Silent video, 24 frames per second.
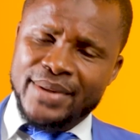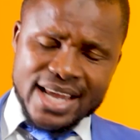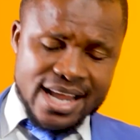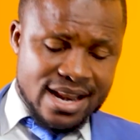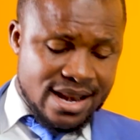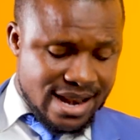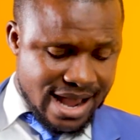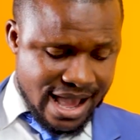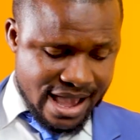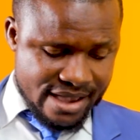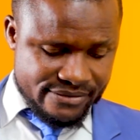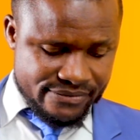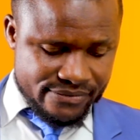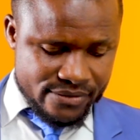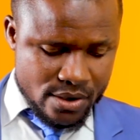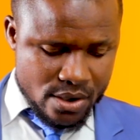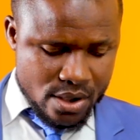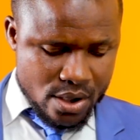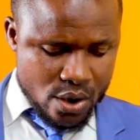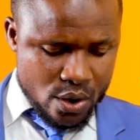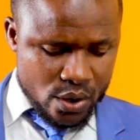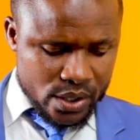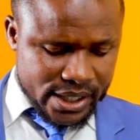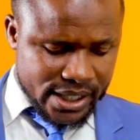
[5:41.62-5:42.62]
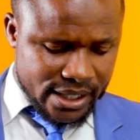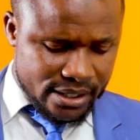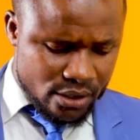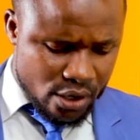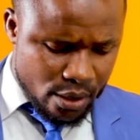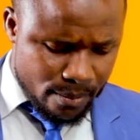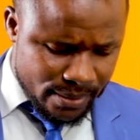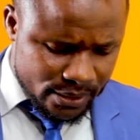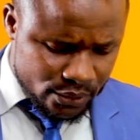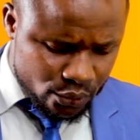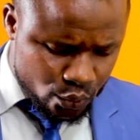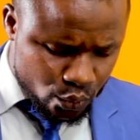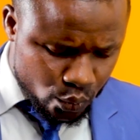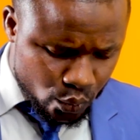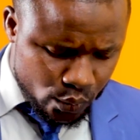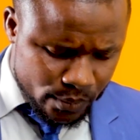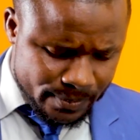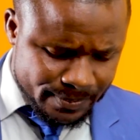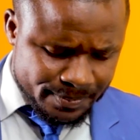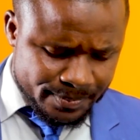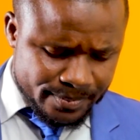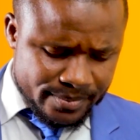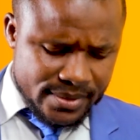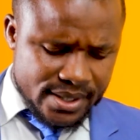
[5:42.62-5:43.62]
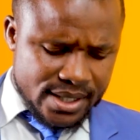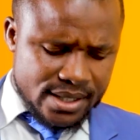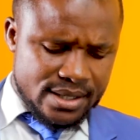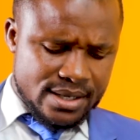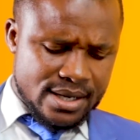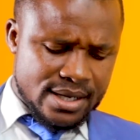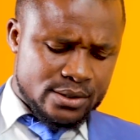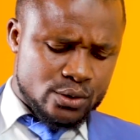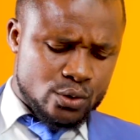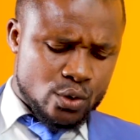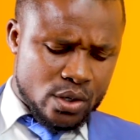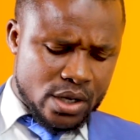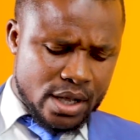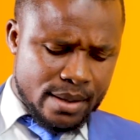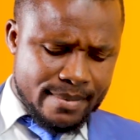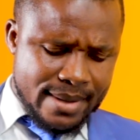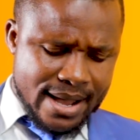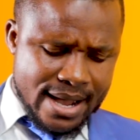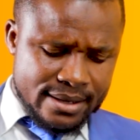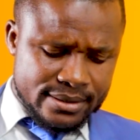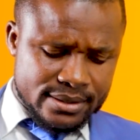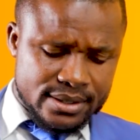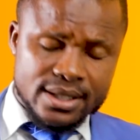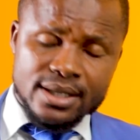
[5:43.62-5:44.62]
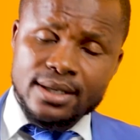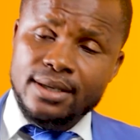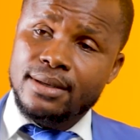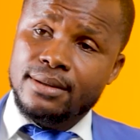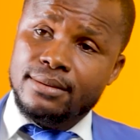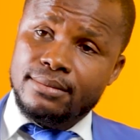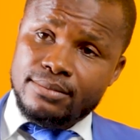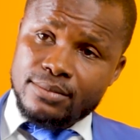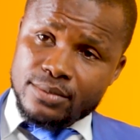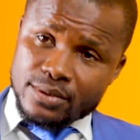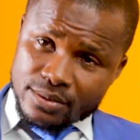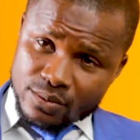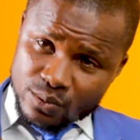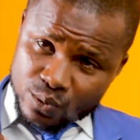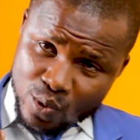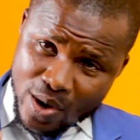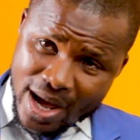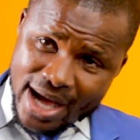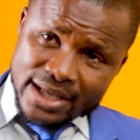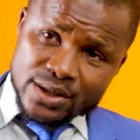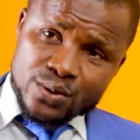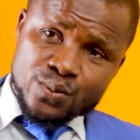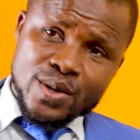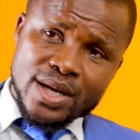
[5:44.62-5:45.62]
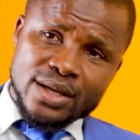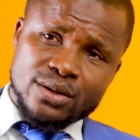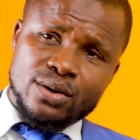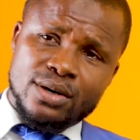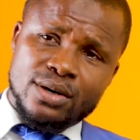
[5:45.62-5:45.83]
in life. Okay, number 2, let's talk about, whilst we are